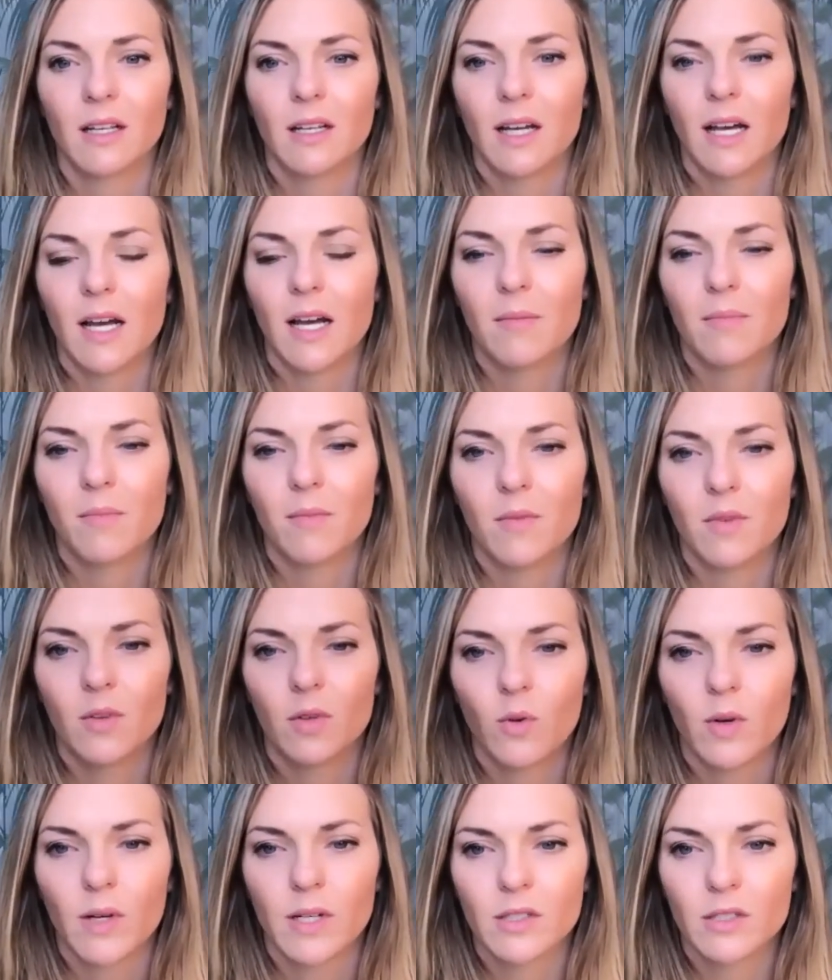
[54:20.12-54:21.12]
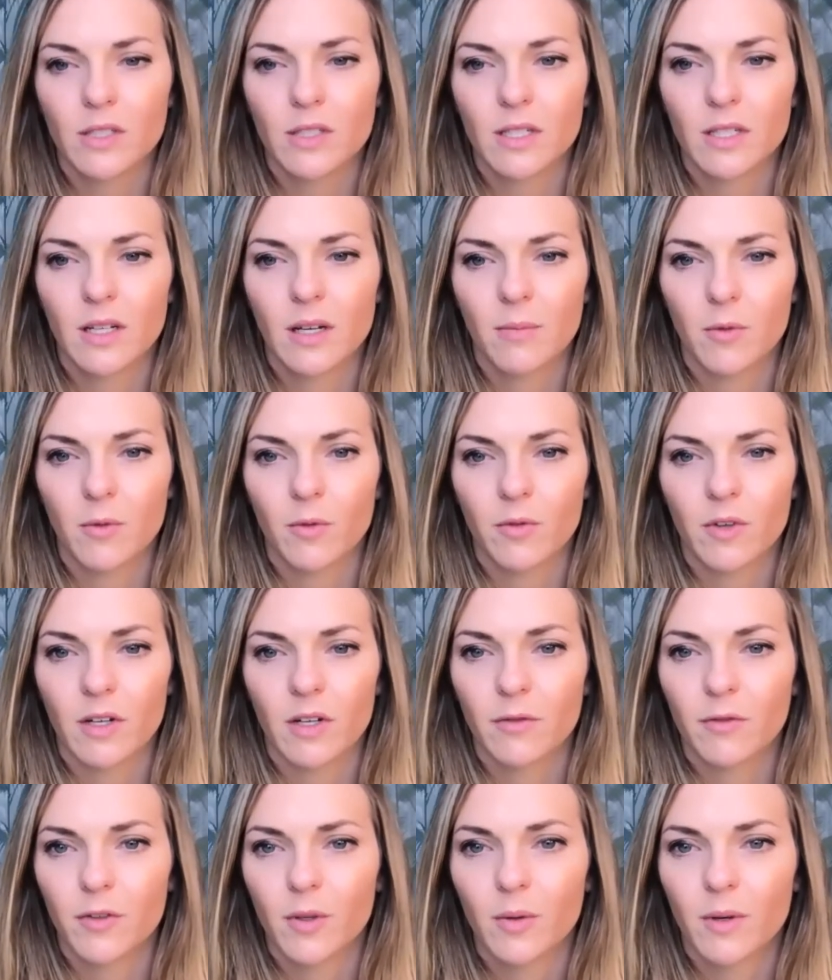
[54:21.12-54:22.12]
The question, we've
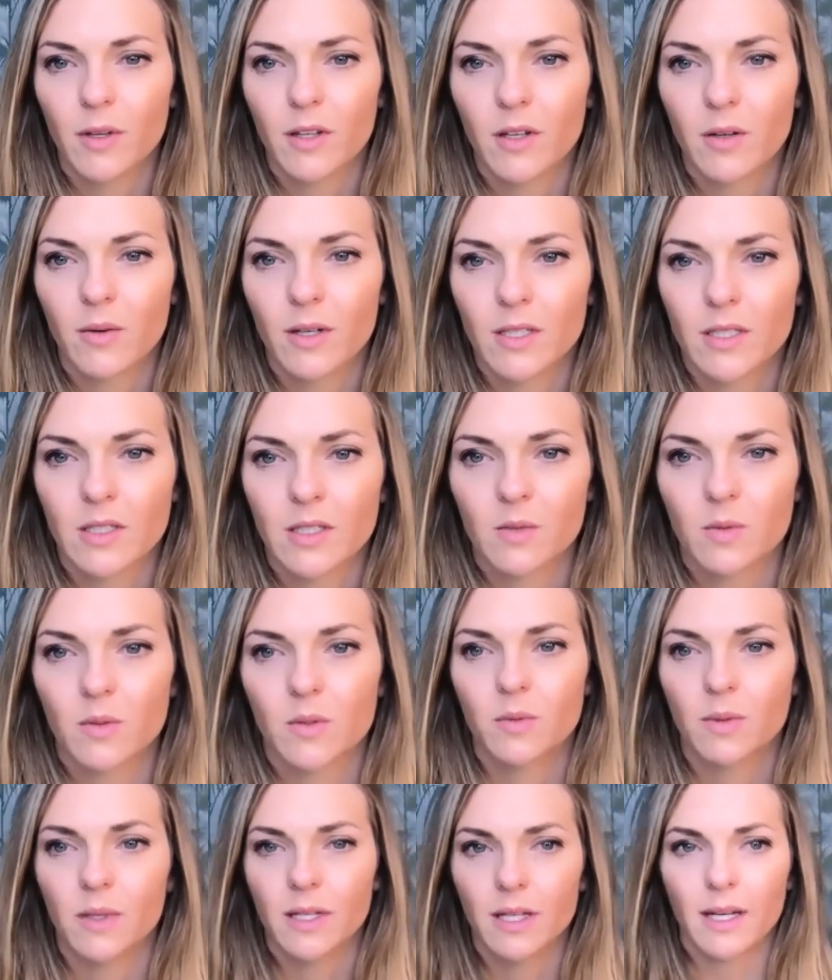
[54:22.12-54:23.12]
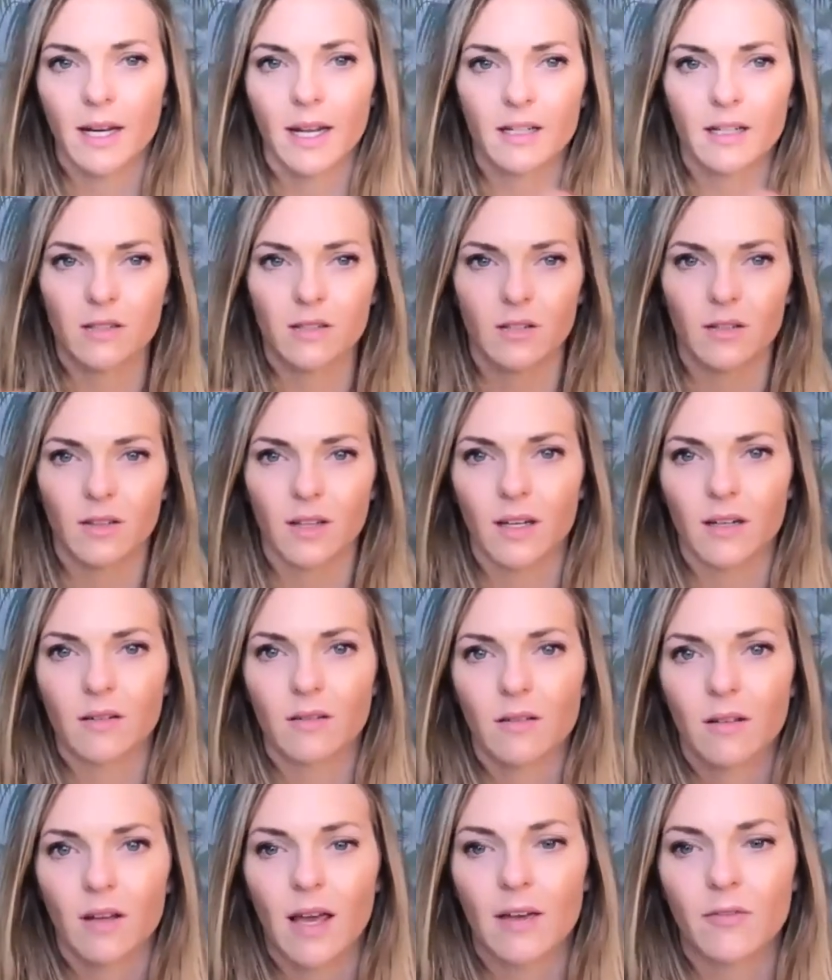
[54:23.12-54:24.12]
got a few other questions which we can answer then
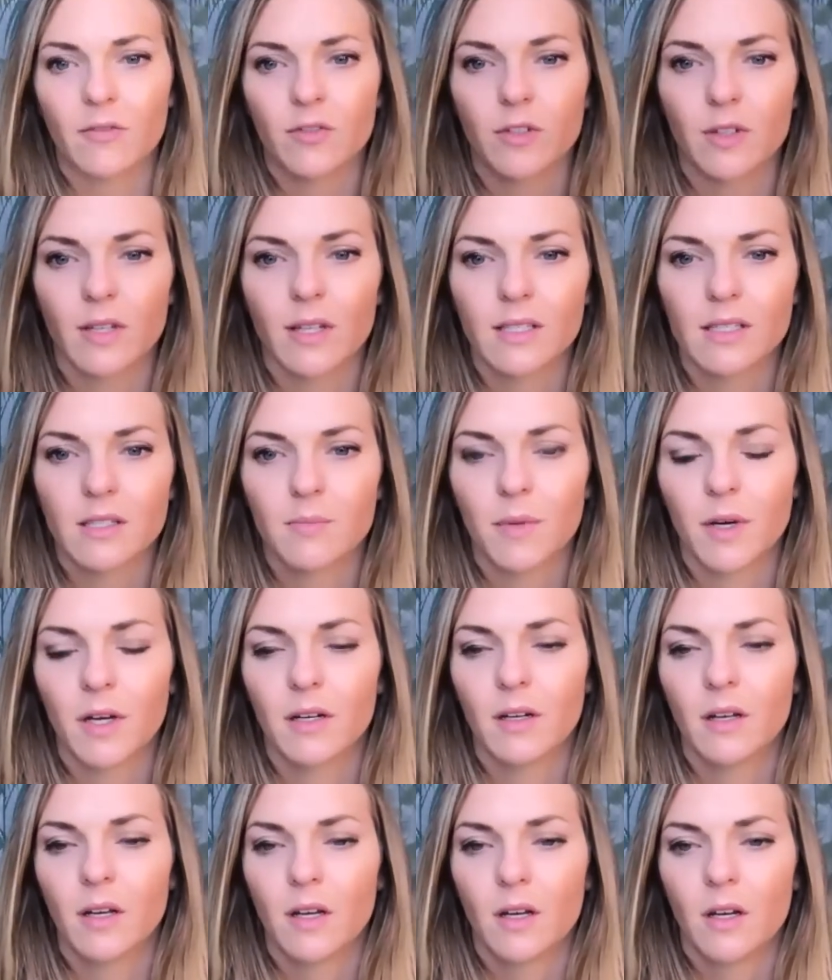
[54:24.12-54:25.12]
after this, but